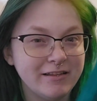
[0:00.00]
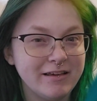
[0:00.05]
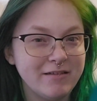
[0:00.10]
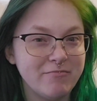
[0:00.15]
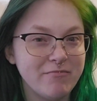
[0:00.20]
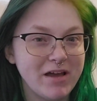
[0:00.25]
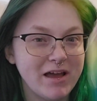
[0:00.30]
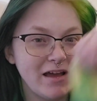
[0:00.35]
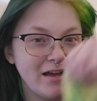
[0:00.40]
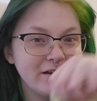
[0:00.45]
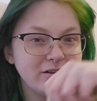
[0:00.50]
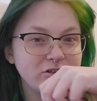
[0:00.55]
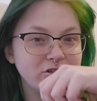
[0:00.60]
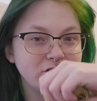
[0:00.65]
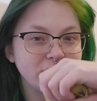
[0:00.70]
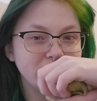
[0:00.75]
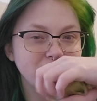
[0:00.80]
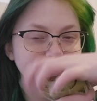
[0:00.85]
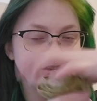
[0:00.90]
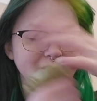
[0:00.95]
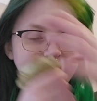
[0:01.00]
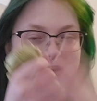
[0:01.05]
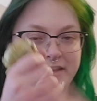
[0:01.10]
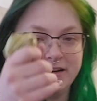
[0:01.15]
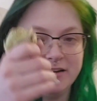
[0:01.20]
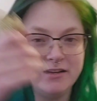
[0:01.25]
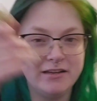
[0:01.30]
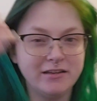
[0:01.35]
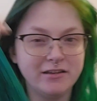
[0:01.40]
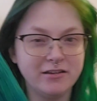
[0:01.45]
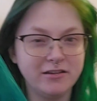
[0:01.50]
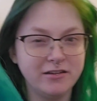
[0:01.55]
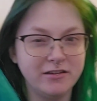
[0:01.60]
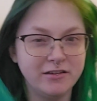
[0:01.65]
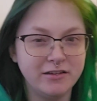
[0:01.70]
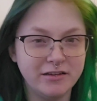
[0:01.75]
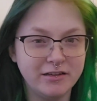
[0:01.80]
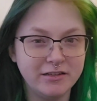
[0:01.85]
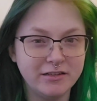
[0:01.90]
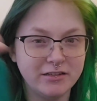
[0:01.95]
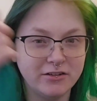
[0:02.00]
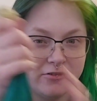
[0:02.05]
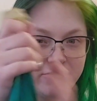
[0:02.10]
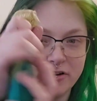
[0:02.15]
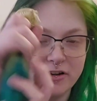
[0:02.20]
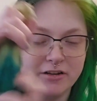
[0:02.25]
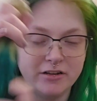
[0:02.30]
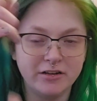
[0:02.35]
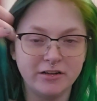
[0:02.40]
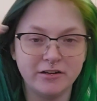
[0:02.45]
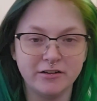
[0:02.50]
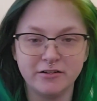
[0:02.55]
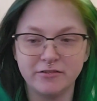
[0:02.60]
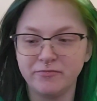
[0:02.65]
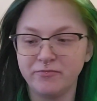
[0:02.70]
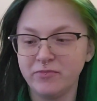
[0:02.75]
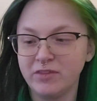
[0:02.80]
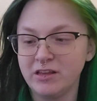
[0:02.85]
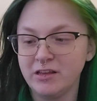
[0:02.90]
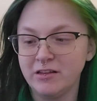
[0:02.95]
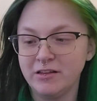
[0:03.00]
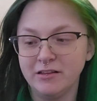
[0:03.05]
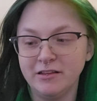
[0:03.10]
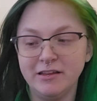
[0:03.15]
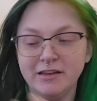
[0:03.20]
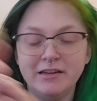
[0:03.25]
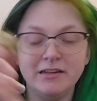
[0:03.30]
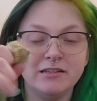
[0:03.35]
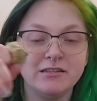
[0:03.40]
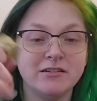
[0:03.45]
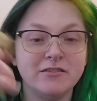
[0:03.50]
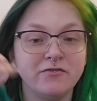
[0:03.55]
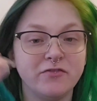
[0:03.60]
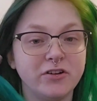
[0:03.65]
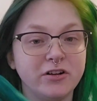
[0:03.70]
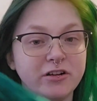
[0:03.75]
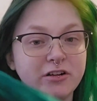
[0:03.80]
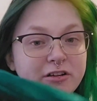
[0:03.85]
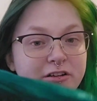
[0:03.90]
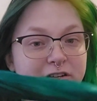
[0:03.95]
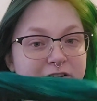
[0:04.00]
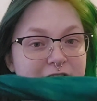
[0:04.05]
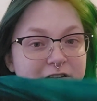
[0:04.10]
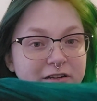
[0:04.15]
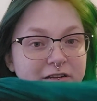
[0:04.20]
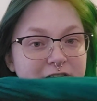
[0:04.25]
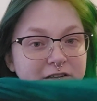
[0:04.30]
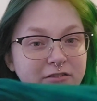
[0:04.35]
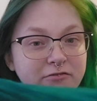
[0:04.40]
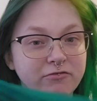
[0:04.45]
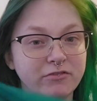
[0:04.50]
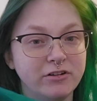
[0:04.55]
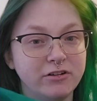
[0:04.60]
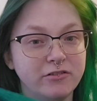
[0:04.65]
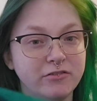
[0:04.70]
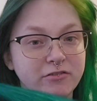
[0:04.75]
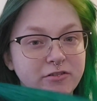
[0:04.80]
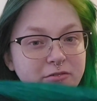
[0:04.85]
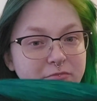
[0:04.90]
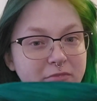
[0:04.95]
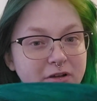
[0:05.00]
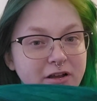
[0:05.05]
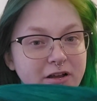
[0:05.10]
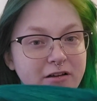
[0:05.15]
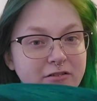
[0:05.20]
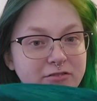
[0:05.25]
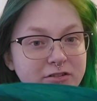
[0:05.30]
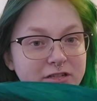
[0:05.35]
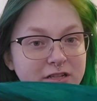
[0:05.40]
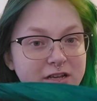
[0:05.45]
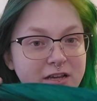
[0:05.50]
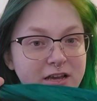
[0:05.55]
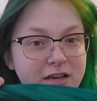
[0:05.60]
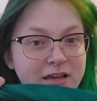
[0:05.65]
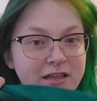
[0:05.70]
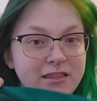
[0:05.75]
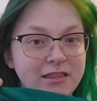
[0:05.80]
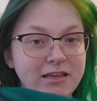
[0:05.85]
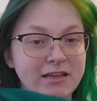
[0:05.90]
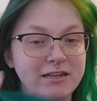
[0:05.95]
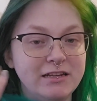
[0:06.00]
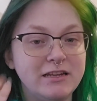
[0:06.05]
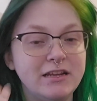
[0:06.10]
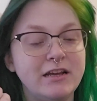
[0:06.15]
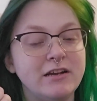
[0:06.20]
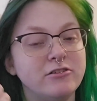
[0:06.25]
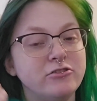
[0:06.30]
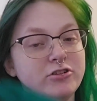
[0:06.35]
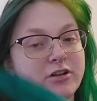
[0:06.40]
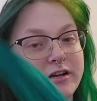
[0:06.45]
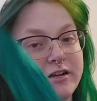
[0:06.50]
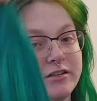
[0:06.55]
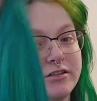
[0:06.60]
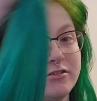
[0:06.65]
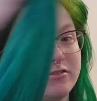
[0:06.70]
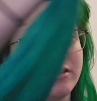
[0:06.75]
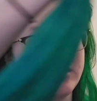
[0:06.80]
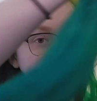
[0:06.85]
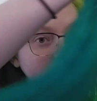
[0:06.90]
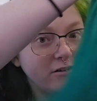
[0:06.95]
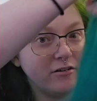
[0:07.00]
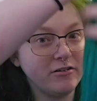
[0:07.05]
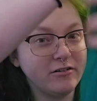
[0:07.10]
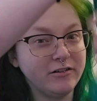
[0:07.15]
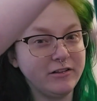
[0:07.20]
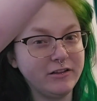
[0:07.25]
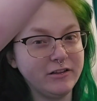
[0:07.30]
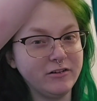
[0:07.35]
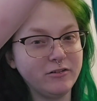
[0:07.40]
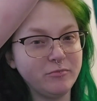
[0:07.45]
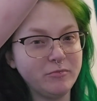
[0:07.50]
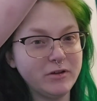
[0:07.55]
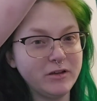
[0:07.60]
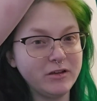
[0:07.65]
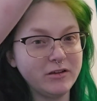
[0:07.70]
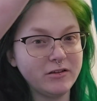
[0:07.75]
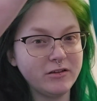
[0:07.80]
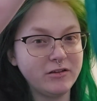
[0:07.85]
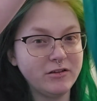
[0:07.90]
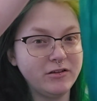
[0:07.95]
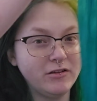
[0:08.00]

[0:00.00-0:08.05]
They match. The lighting isn't great in here. The lighting's not very good in anywhere in my house. They did air dry, so they are a little bit